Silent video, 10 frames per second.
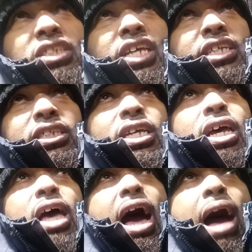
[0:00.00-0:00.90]
is this
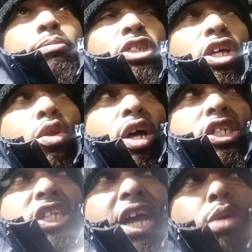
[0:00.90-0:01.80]
i'm still on
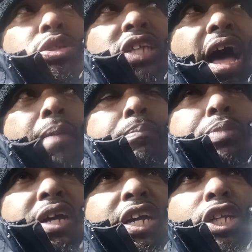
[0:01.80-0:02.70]
jail time
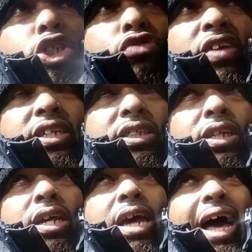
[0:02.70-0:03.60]
but in the streets
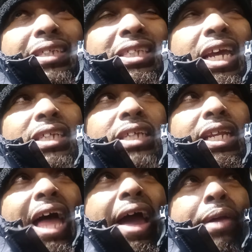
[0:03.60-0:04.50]
i say this a
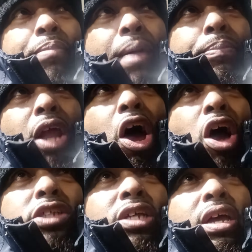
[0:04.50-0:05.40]
lot in my
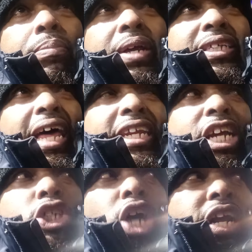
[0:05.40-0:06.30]
blogs because i
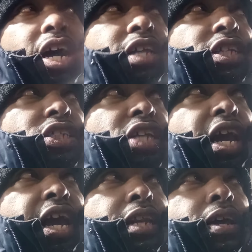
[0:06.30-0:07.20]
need y'all to
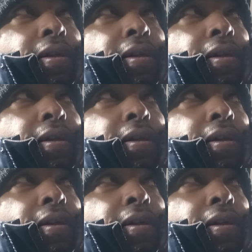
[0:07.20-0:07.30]
understand